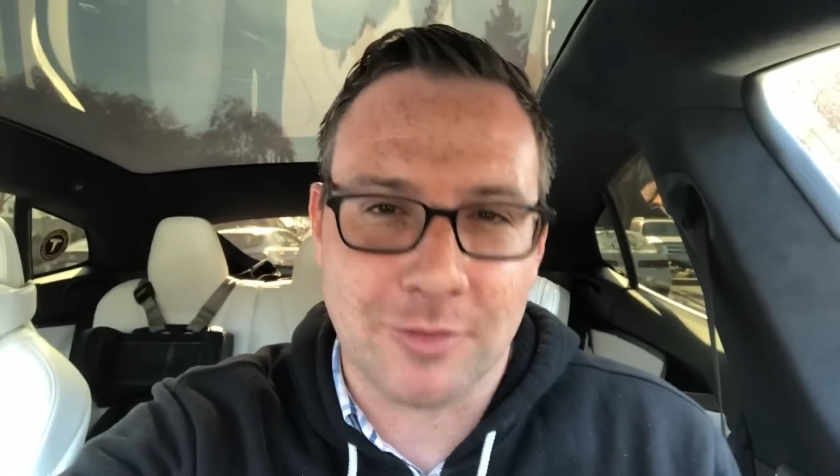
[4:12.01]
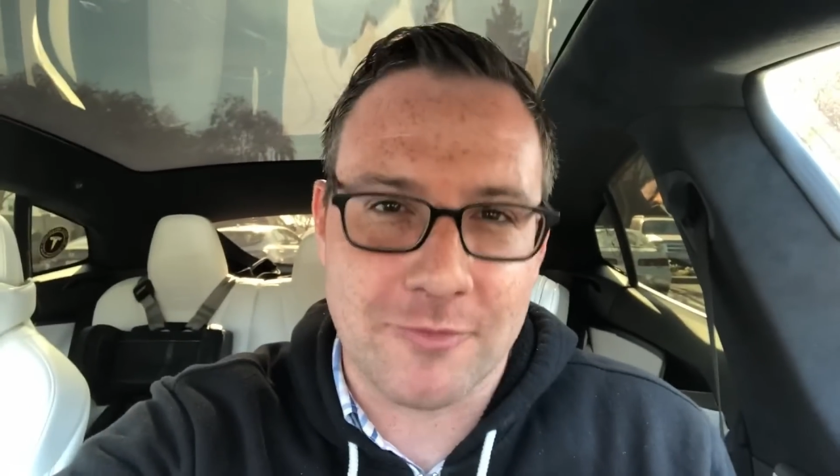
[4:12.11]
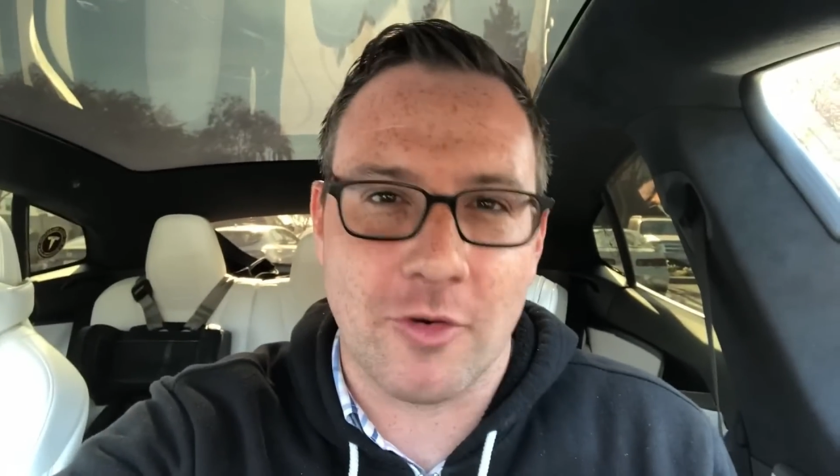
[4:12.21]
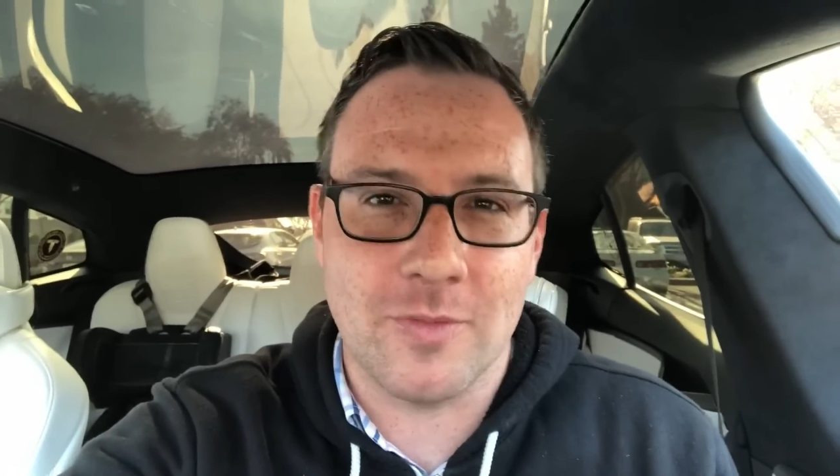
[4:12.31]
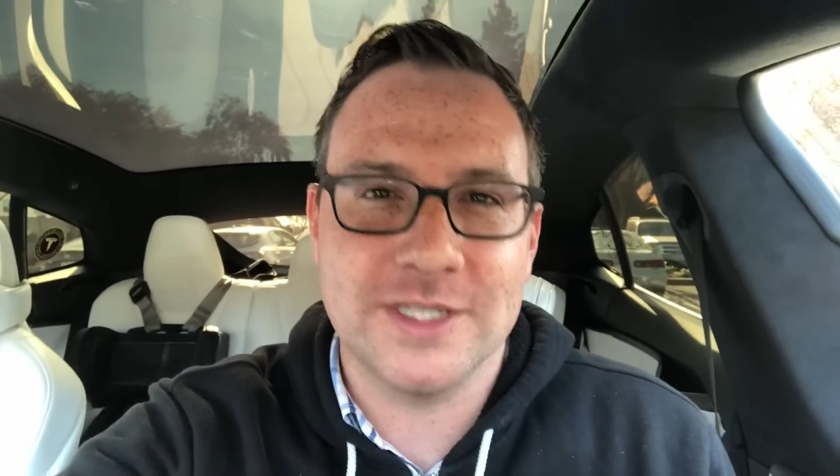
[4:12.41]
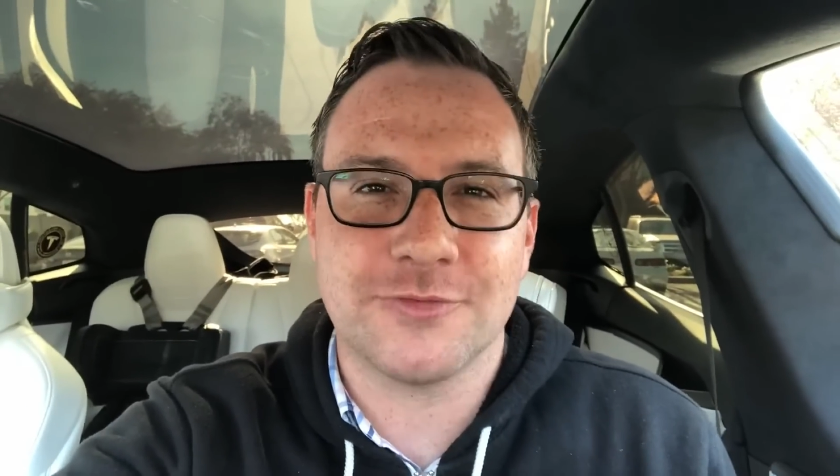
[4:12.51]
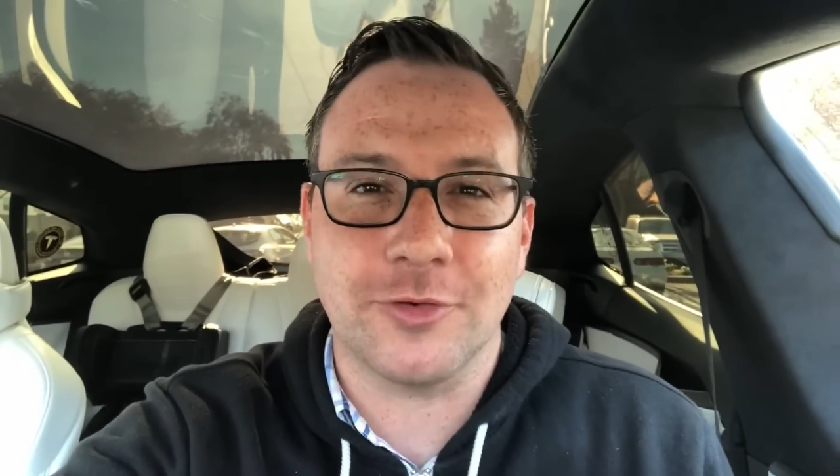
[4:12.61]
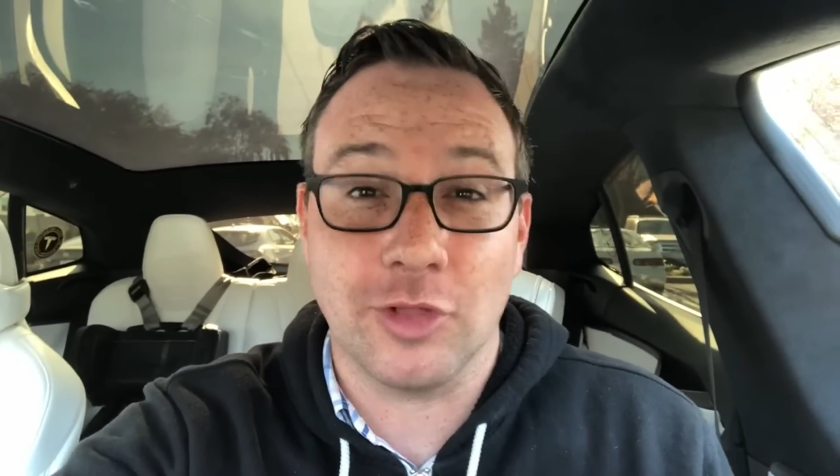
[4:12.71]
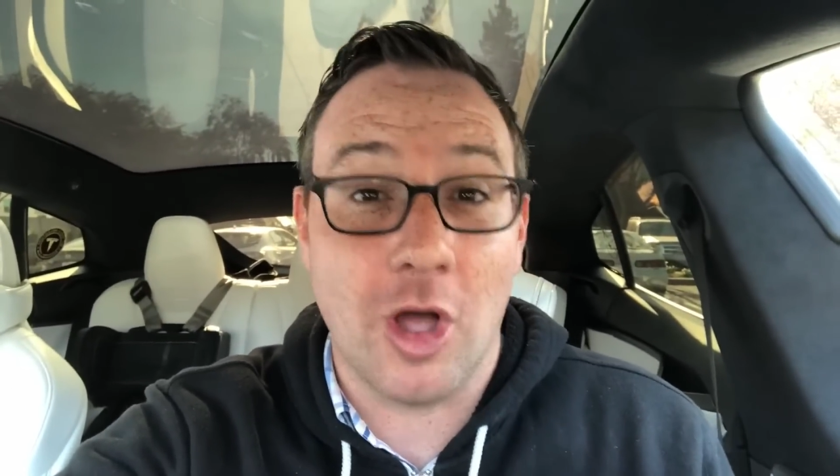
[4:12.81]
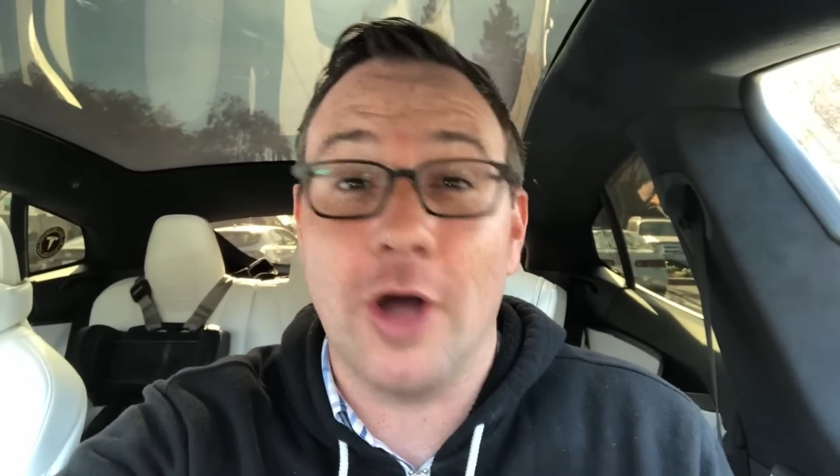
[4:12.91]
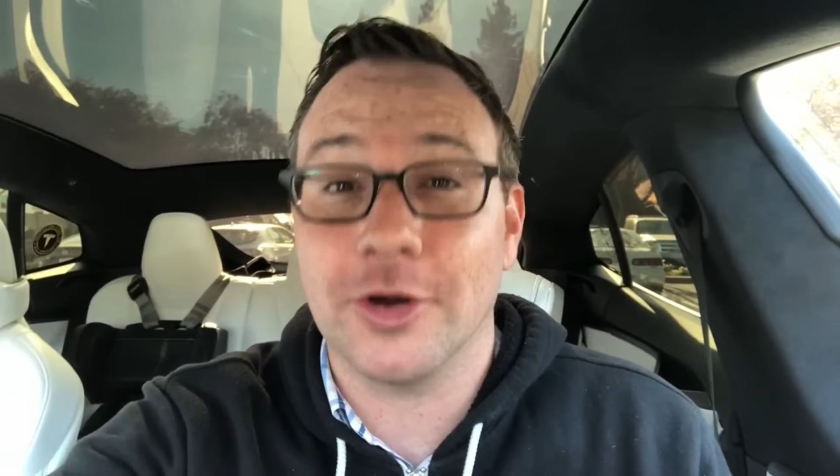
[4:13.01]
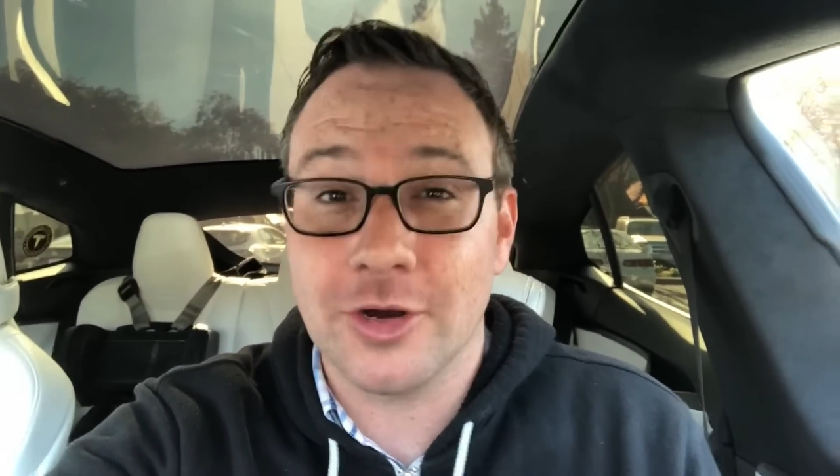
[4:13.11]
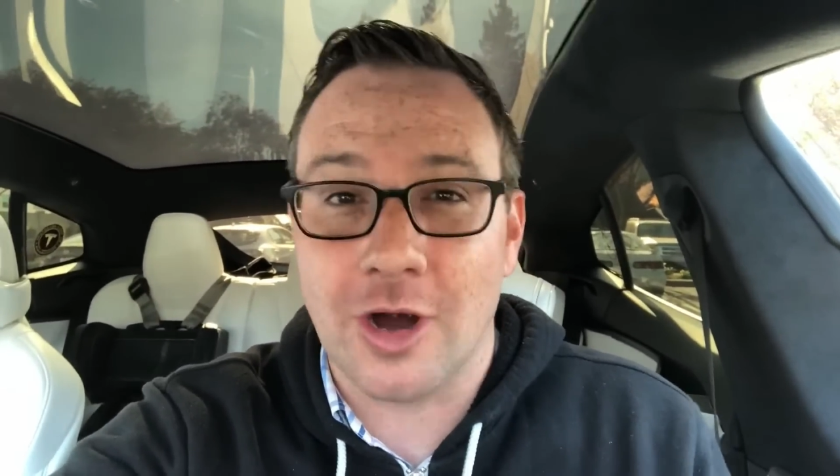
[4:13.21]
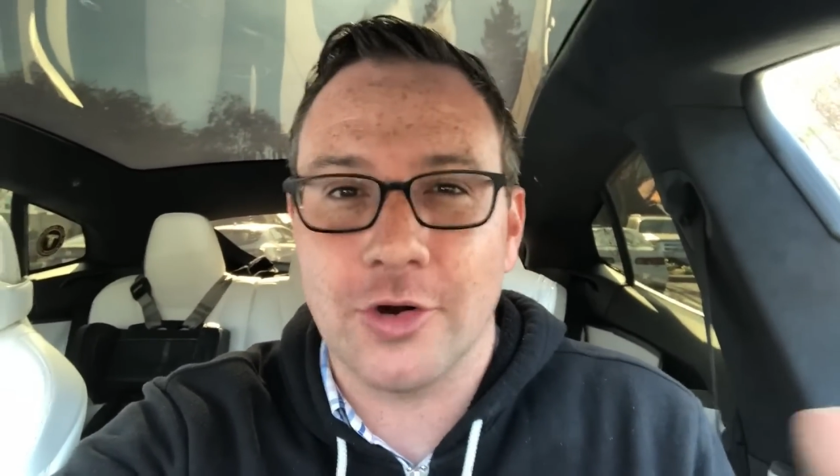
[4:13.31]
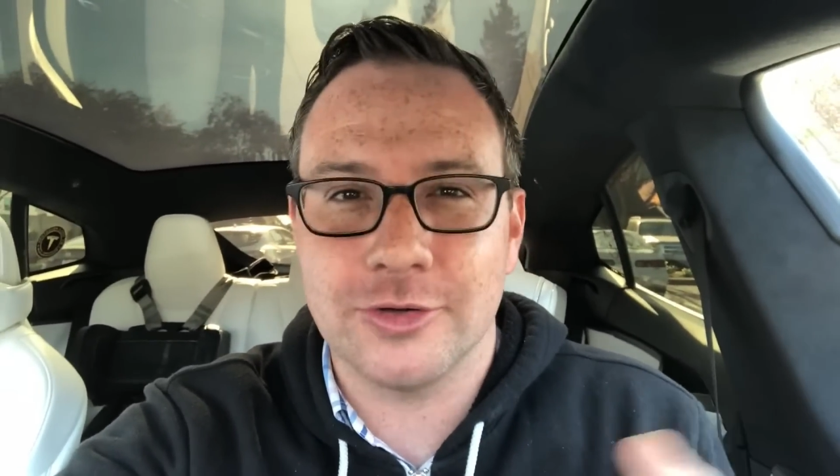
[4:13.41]
performance for longer,
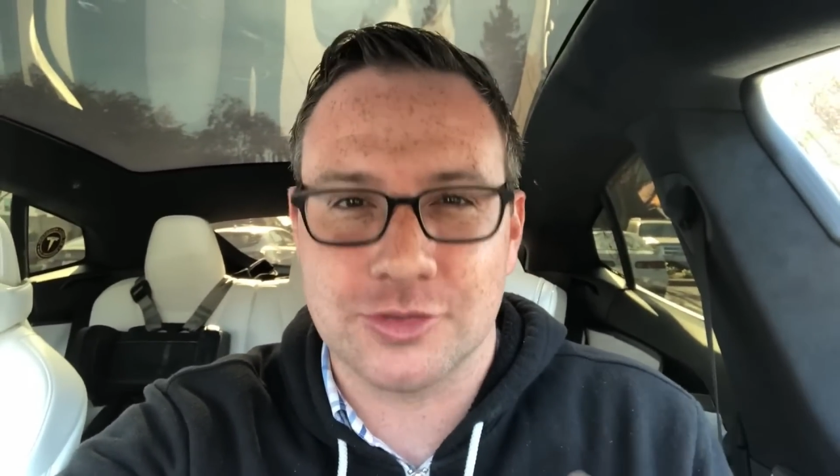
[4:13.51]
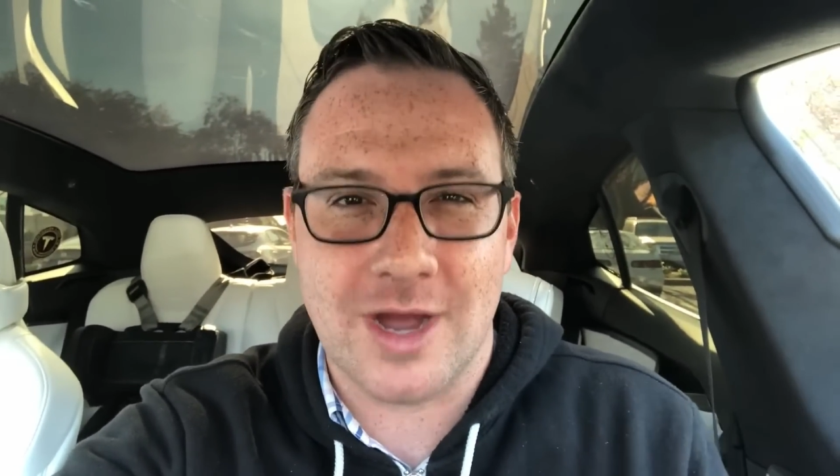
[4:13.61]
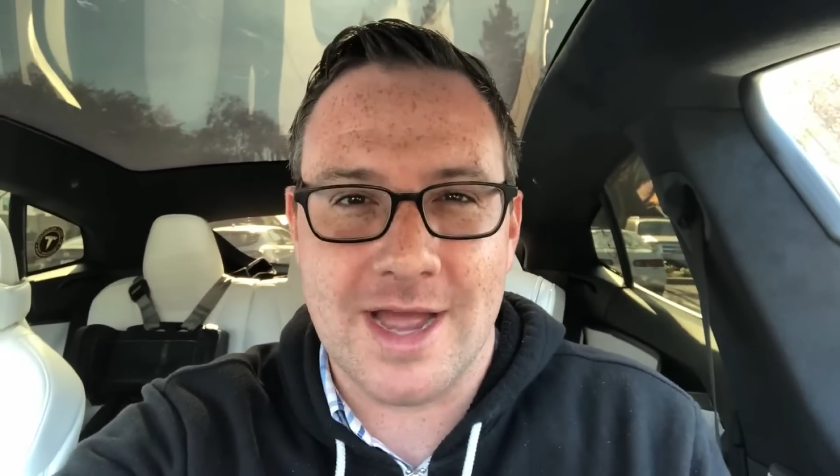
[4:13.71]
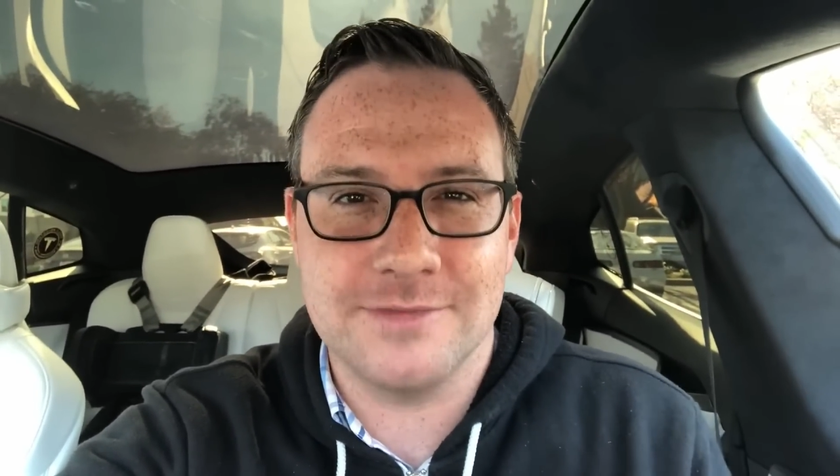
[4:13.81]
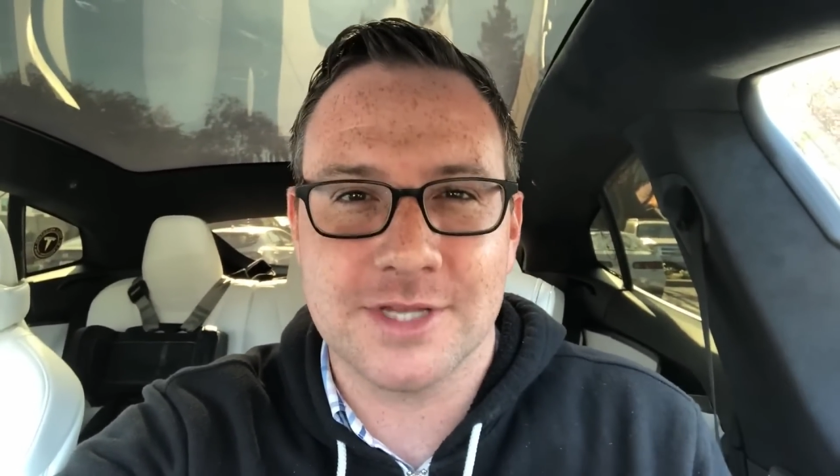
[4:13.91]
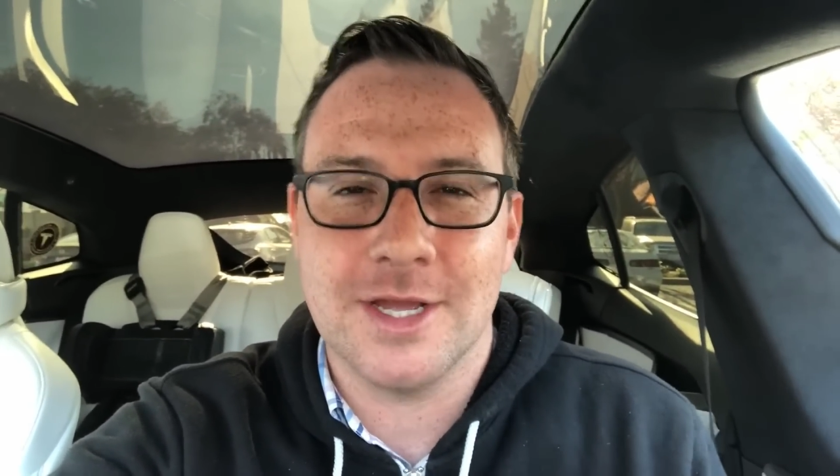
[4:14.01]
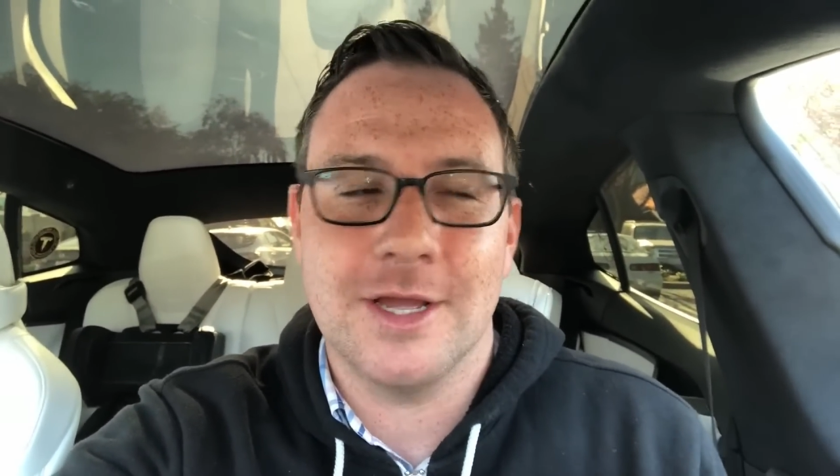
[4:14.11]
harder drives.